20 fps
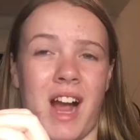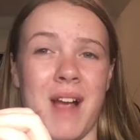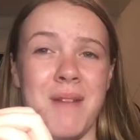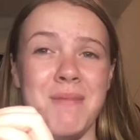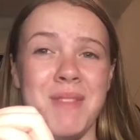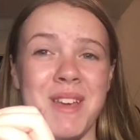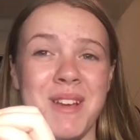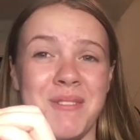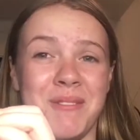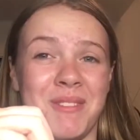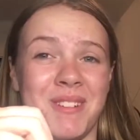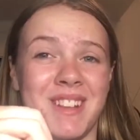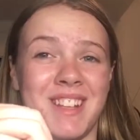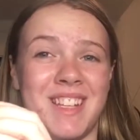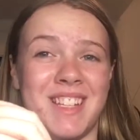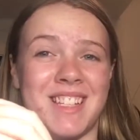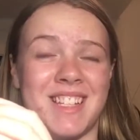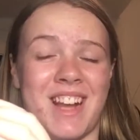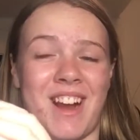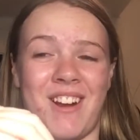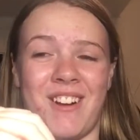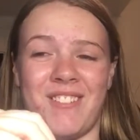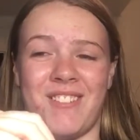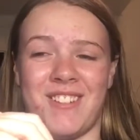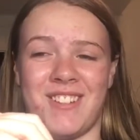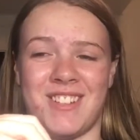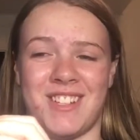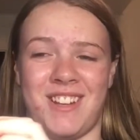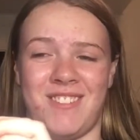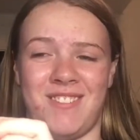I'm like really scared
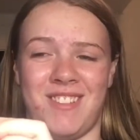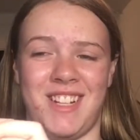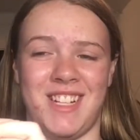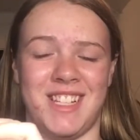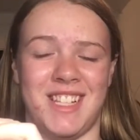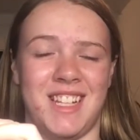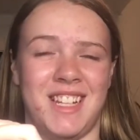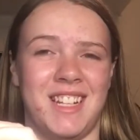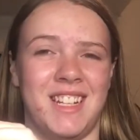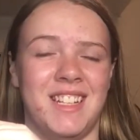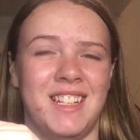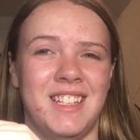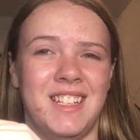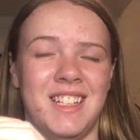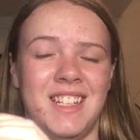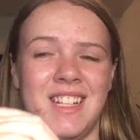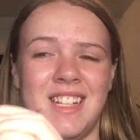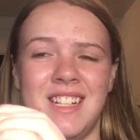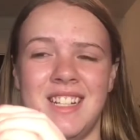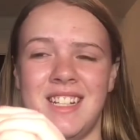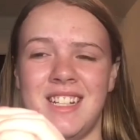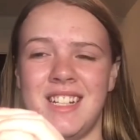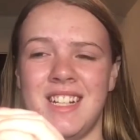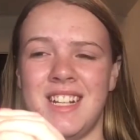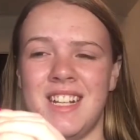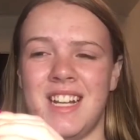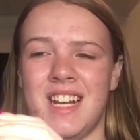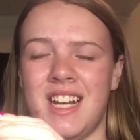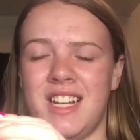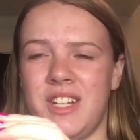for some reason,
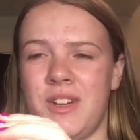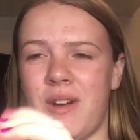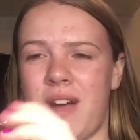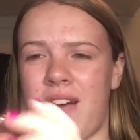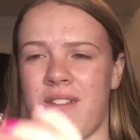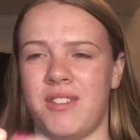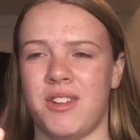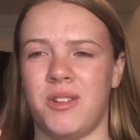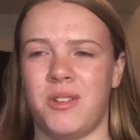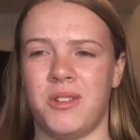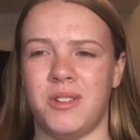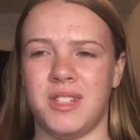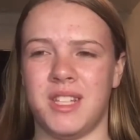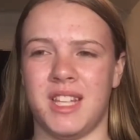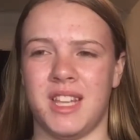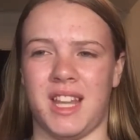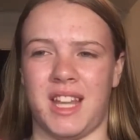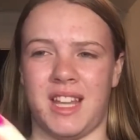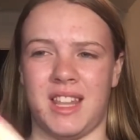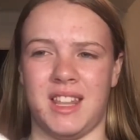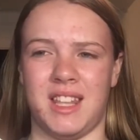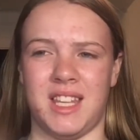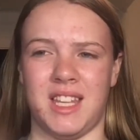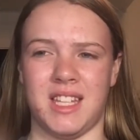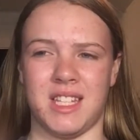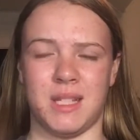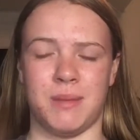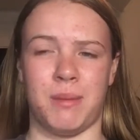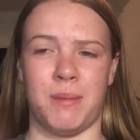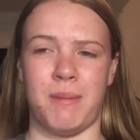and you have to hold it like
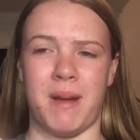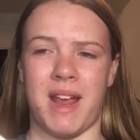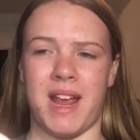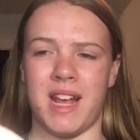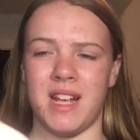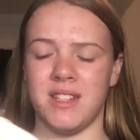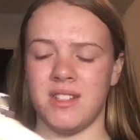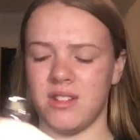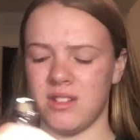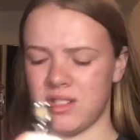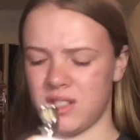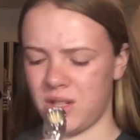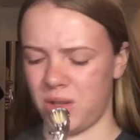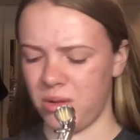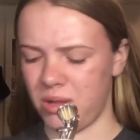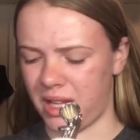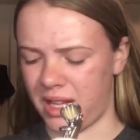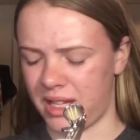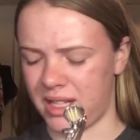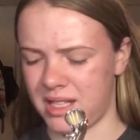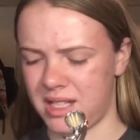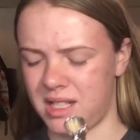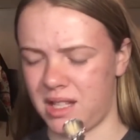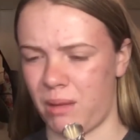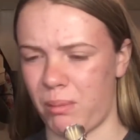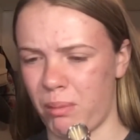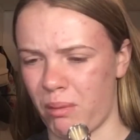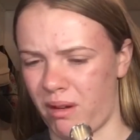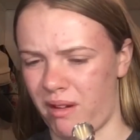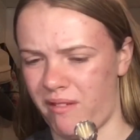this, but my hands are so like
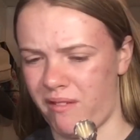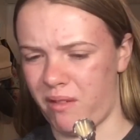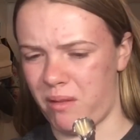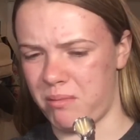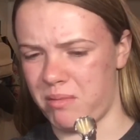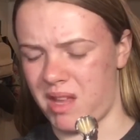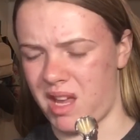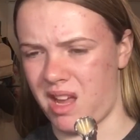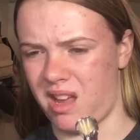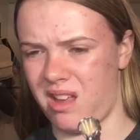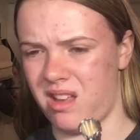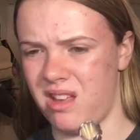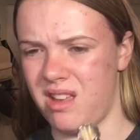slippery from that